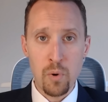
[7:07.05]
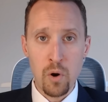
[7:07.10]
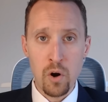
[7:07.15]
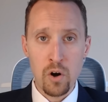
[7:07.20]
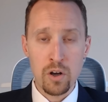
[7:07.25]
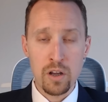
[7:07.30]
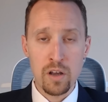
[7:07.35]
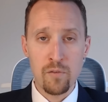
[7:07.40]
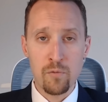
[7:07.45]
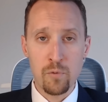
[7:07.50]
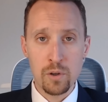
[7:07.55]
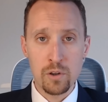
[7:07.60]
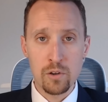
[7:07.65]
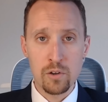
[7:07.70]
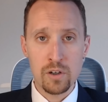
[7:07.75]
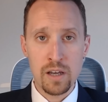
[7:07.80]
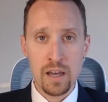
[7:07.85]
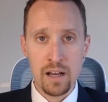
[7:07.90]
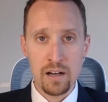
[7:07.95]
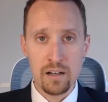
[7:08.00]
part, if we
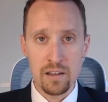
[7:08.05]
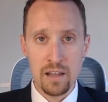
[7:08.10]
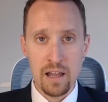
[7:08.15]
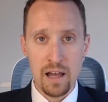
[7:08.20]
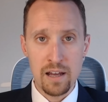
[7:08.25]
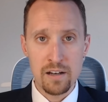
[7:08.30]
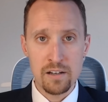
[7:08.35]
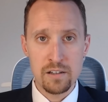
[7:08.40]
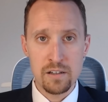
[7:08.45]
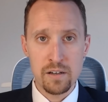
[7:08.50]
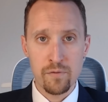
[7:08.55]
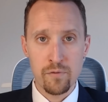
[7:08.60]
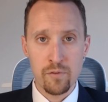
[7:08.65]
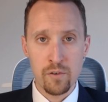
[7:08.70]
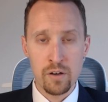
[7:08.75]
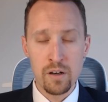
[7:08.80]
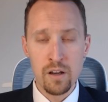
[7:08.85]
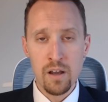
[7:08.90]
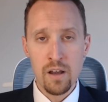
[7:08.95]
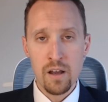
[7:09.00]
look at a lot of
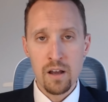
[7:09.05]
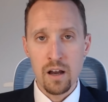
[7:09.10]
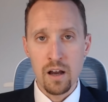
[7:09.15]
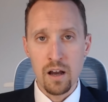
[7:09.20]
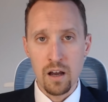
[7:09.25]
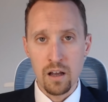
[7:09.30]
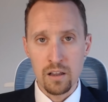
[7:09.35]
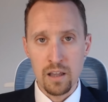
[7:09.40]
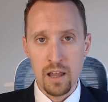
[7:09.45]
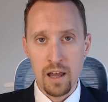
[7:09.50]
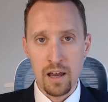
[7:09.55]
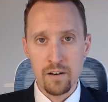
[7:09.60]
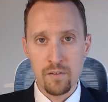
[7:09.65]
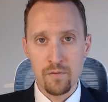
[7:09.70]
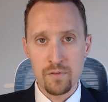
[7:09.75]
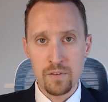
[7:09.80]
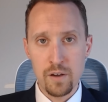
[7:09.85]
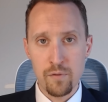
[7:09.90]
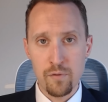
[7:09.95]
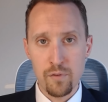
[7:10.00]
different
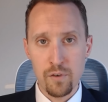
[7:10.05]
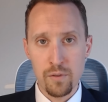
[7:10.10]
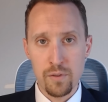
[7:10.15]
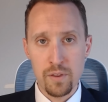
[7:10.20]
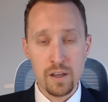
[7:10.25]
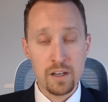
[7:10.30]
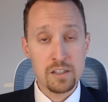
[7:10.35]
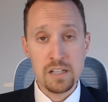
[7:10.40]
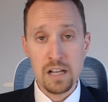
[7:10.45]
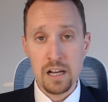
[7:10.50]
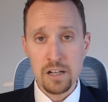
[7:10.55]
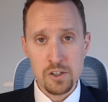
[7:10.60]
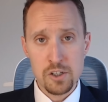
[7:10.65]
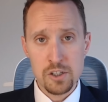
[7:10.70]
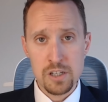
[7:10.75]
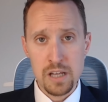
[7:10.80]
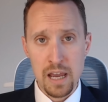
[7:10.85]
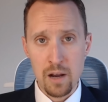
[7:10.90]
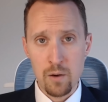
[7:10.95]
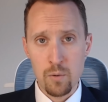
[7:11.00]
things, not
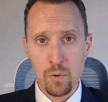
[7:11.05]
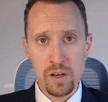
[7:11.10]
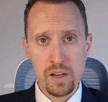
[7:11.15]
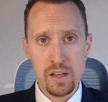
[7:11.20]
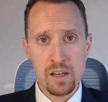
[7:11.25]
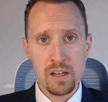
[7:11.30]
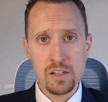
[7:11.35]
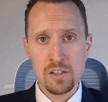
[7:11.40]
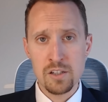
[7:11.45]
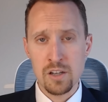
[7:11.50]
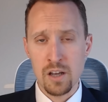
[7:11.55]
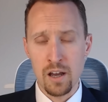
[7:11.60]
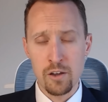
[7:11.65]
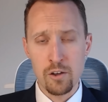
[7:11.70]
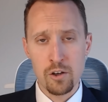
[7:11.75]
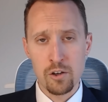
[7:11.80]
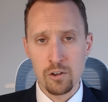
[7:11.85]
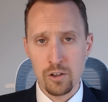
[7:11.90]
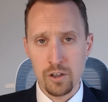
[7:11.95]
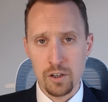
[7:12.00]
just equities,
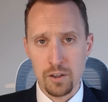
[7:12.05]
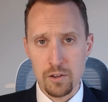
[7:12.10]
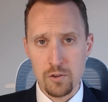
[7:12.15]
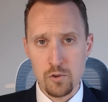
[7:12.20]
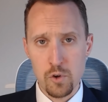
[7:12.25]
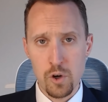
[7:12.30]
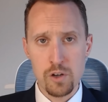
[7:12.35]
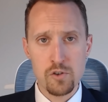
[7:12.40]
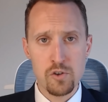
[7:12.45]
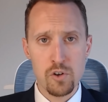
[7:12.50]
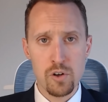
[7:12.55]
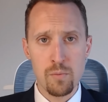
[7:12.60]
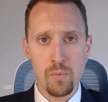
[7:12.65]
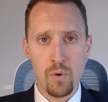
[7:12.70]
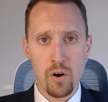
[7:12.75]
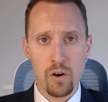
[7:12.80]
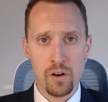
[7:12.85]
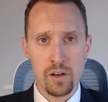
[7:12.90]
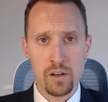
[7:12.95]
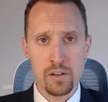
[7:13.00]
you can look at the Treasury
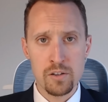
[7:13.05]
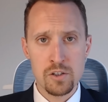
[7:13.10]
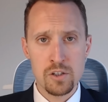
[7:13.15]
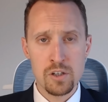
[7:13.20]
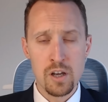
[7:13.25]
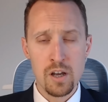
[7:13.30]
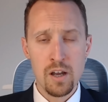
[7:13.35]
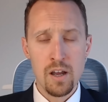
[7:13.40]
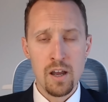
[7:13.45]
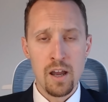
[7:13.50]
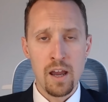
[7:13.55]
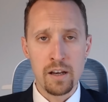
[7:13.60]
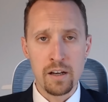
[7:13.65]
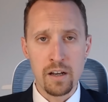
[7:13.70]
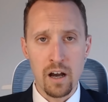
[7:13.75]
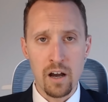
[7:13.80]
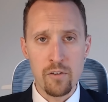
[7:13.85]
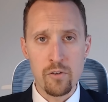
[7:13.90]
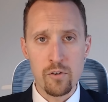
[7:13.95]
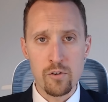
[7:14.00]
markets and
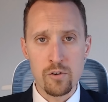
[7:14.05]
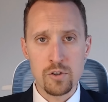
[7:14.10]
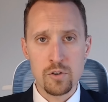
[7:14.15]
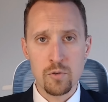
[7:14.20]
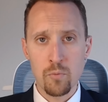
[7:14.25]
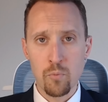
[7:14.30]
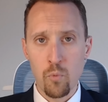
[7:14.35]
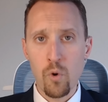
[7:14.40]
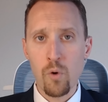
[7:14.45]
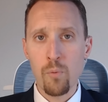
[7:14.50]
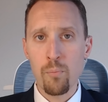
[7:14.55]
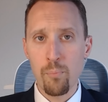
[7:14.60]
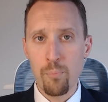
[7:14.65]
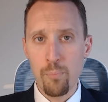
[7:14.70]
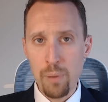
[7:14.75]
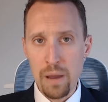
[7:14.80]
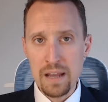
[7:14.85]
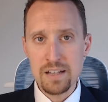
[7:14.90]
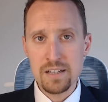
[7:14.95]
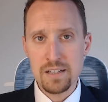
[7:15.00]
others. We're
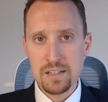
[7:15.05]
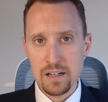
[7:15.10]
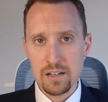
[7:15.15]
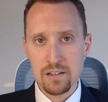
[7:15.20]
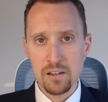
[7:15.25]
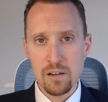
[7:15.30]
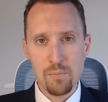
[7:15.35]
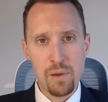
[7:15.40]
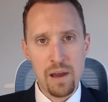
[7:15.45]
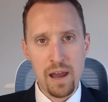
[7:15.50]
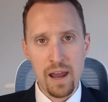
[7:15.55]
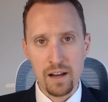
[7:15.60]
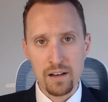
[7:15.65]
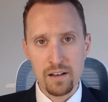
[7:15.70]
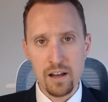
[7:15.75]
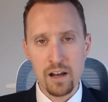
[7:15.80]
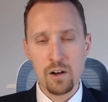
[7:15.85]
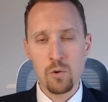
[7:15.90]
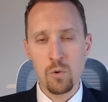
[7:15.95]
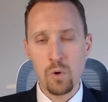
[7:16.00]
basically back,
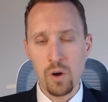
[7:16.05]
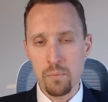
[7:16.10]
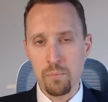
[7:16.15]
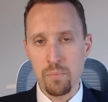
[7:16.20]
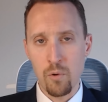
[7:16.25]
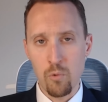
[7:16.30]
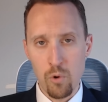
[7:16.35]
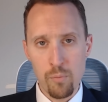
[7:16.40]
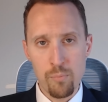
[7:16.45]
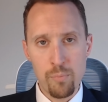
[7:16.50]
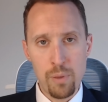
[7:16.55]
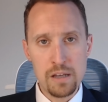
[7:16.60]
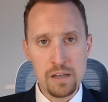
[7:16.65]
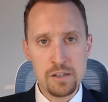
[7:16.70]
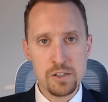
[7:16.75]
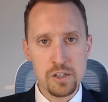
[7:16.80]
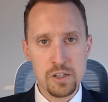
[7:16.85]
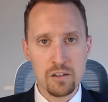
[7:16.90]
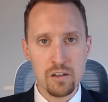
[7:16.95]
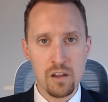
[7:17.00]
not quite, but we're
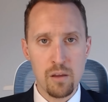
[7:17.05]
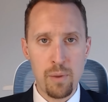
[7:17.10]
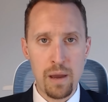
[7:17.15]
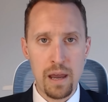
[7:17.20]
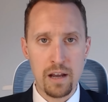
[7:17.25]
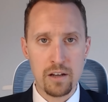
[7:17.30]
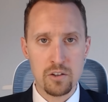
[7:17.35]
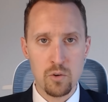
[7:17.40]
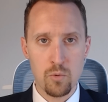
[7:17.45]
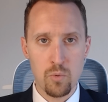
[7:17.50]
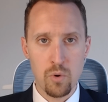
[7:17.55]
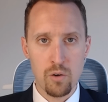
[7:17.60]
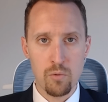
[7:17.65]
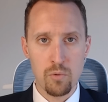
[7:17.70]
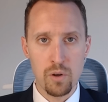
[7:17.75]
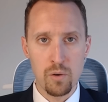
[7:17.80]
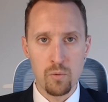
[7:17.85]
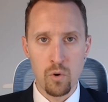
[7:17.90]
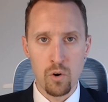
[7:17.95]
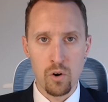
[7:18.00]
basically back to where
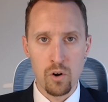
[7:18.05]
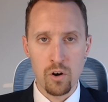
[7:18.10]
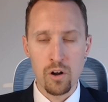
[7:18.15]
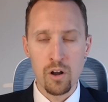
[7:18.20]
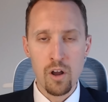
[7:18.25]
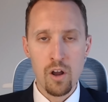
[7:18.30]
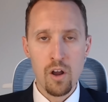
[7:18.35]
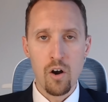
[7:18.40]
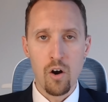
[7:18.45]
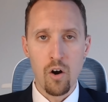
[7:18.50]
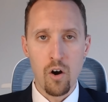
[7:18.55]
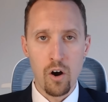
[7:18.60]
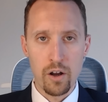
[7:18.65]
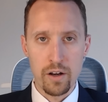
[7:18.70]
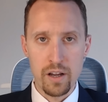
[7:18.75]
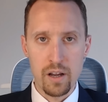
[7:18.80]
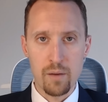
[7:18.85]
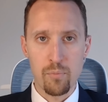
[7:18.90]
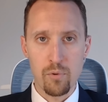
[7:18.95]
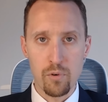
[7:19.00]
we were on
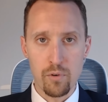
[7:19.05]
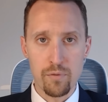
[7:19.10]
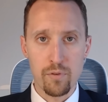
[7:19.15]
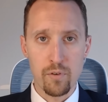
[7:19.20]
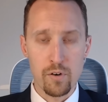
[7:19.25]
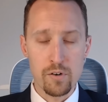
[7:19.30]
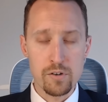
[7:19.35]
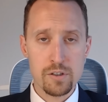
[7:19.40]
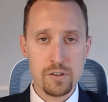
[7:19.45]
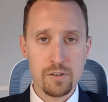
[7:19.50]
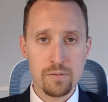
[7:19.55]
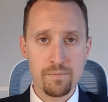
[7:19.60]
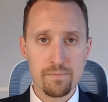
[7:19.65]
April 1st.